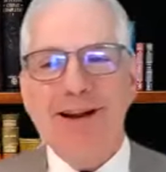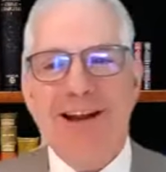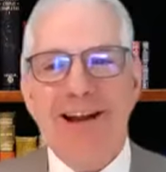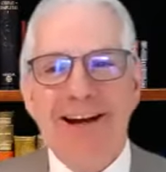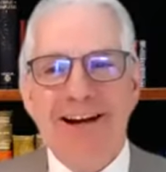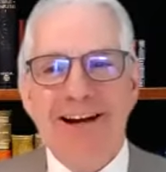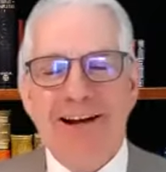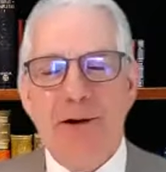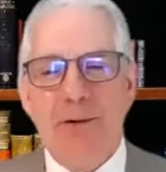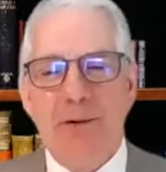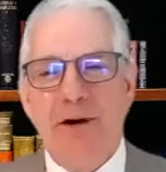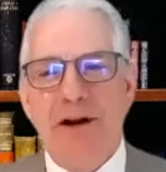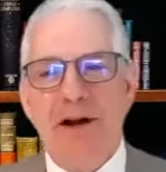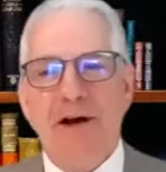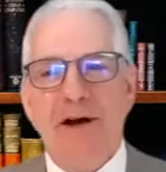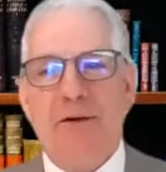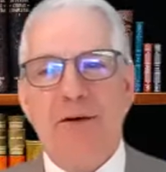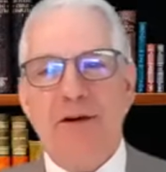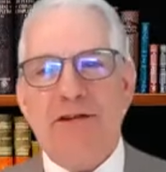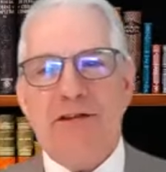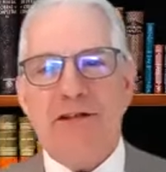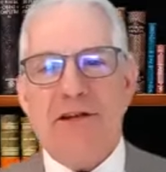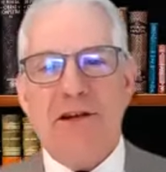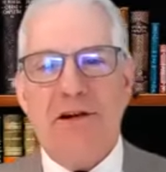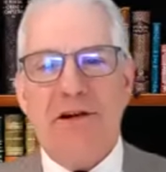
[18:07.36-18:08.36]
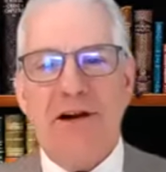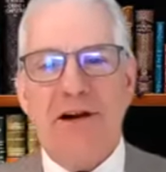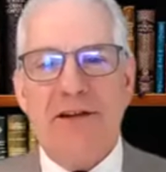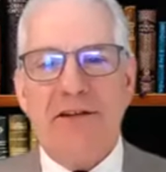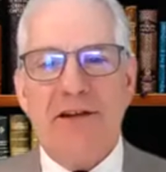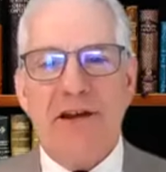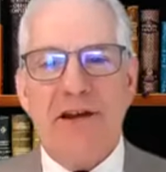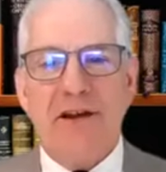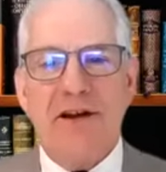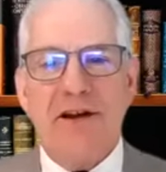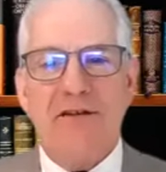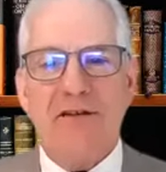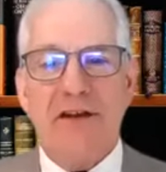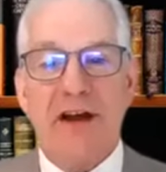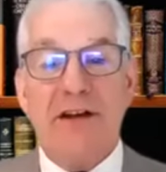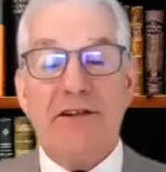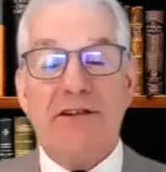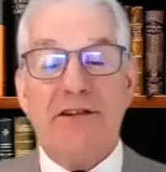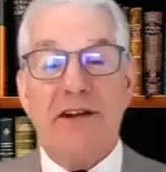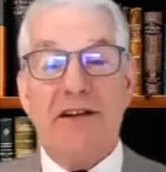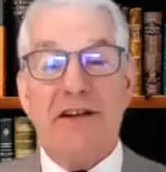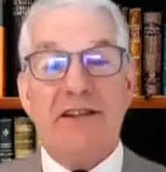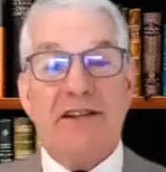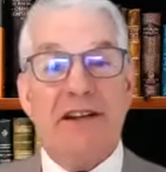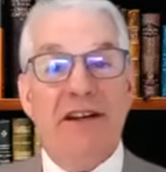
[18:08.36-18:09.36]
little lady. I would always see her at the
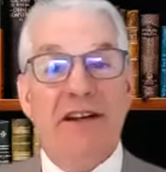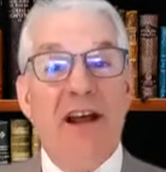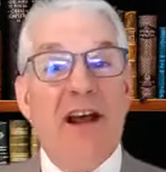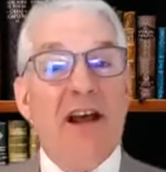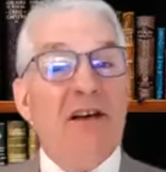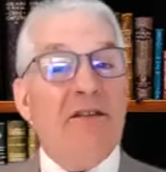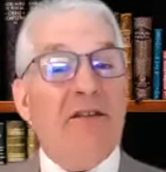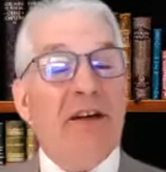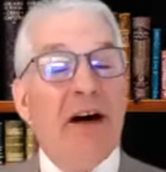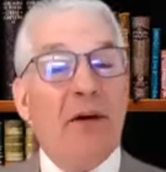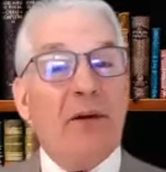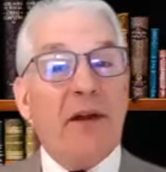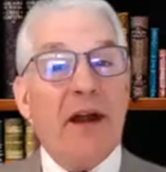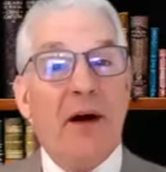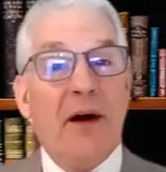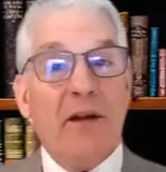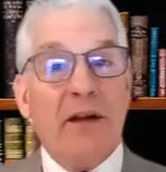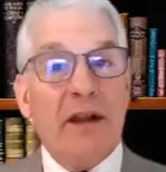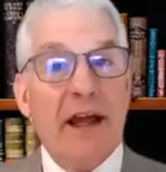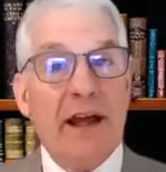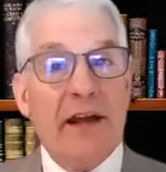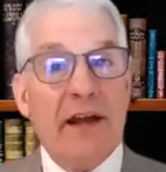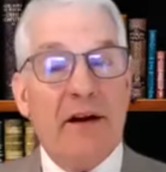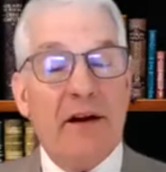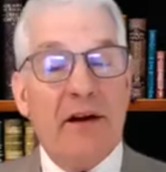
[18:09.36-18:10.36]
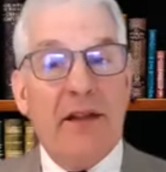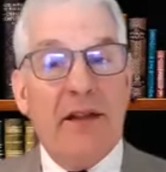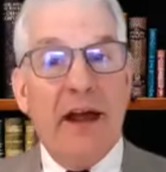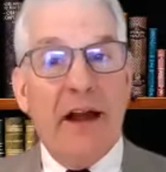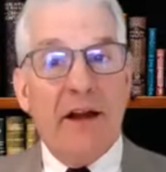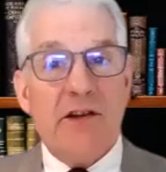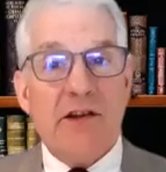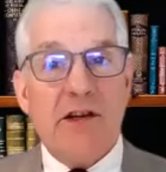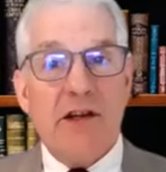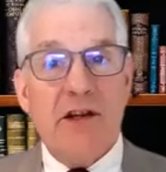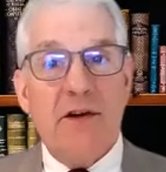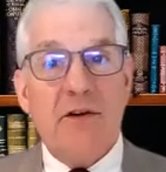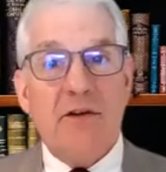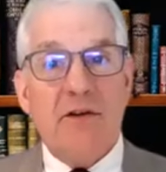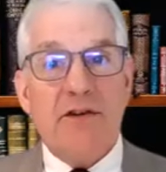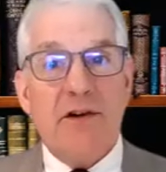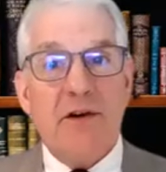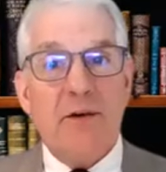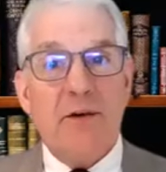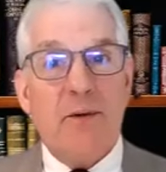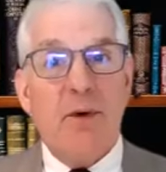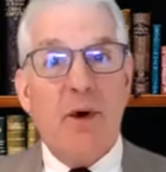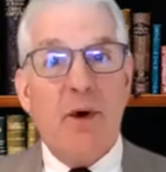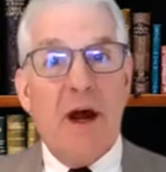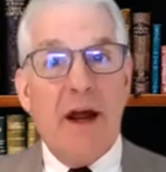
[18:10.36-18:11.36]
conventions, and found out later that she
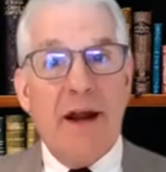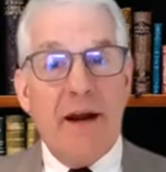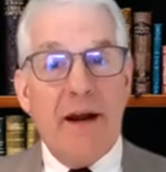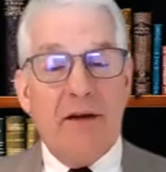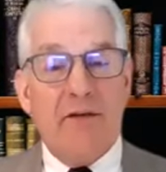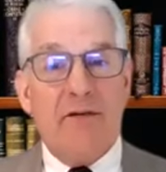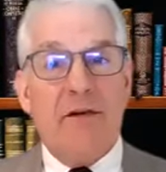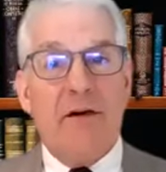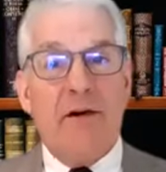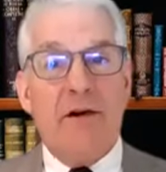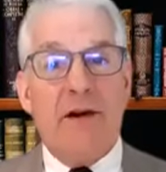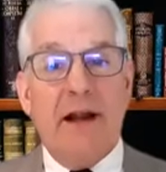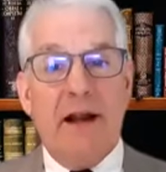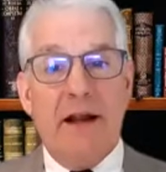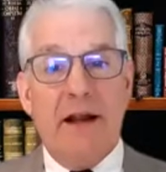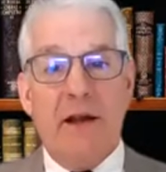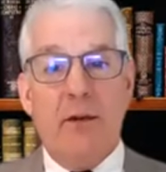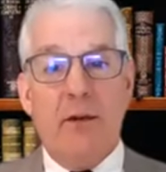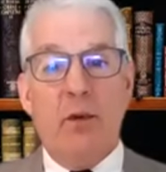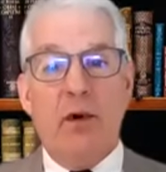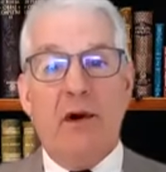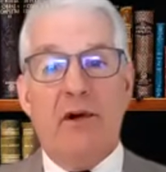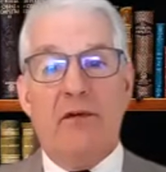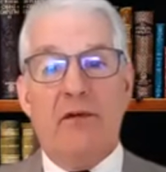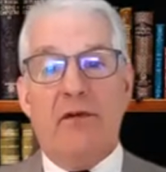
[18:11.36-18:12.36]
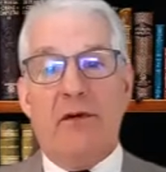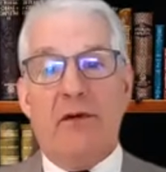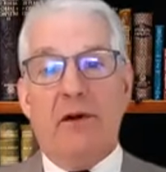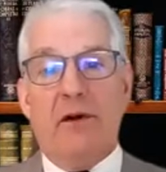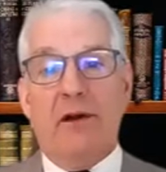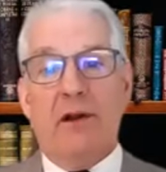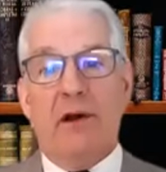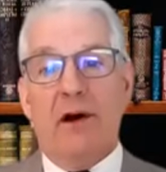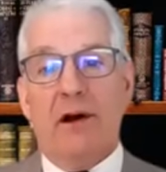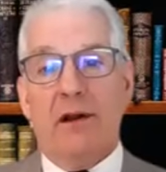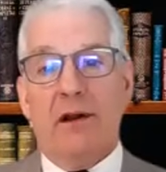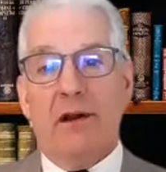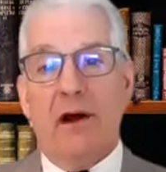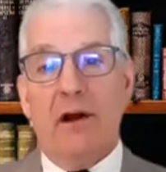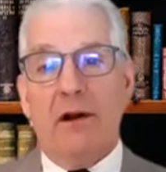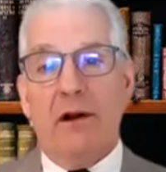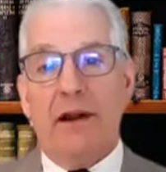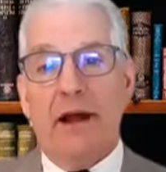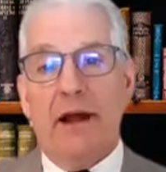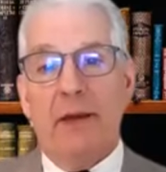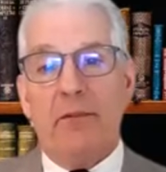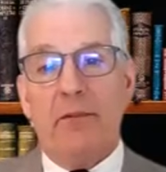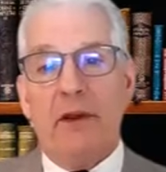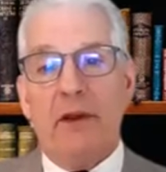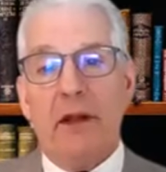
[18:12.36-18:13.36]
used to write for Daily Word for a long,
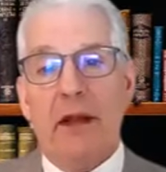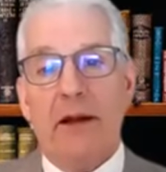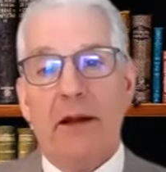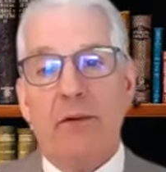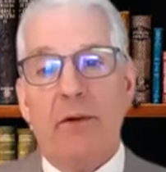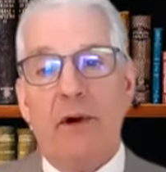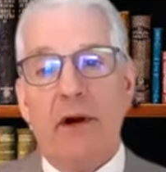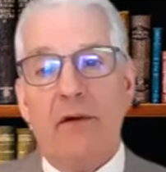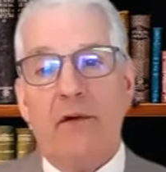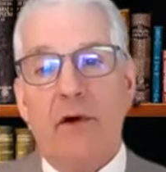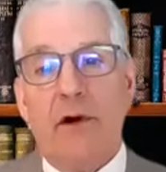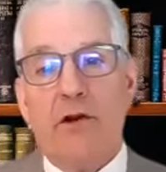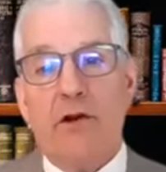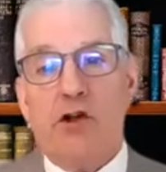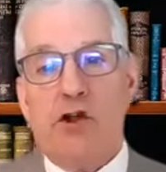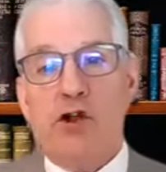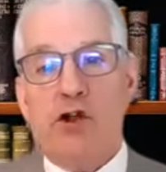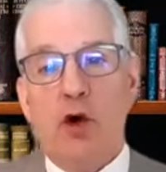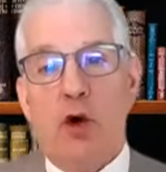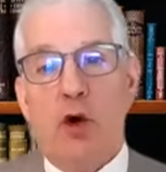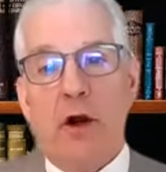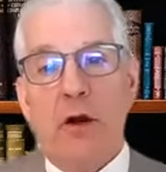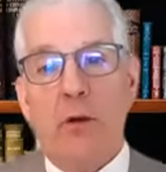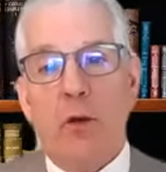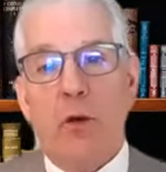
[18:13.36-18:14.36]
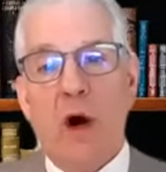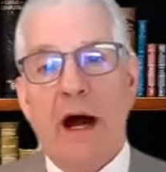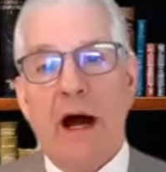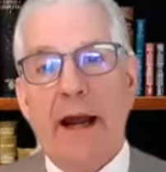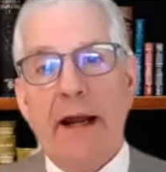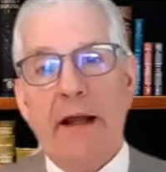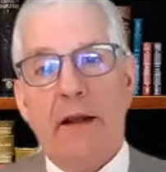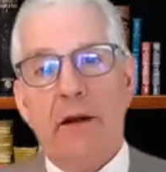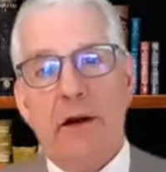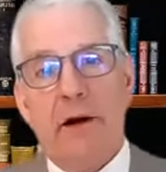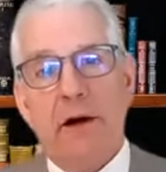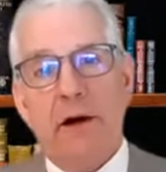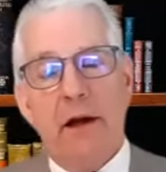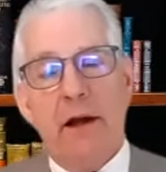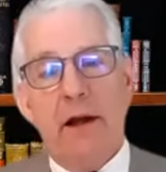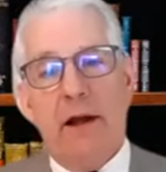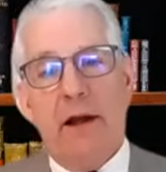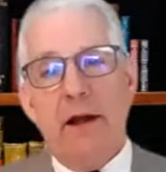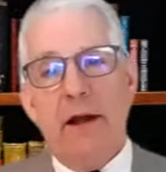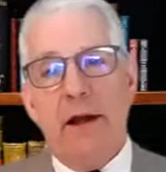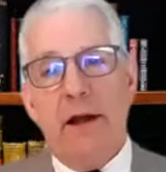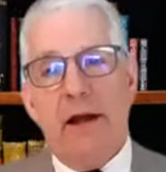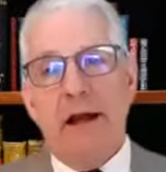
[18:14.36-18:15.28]
long time, the late Reverend Joy Weiler.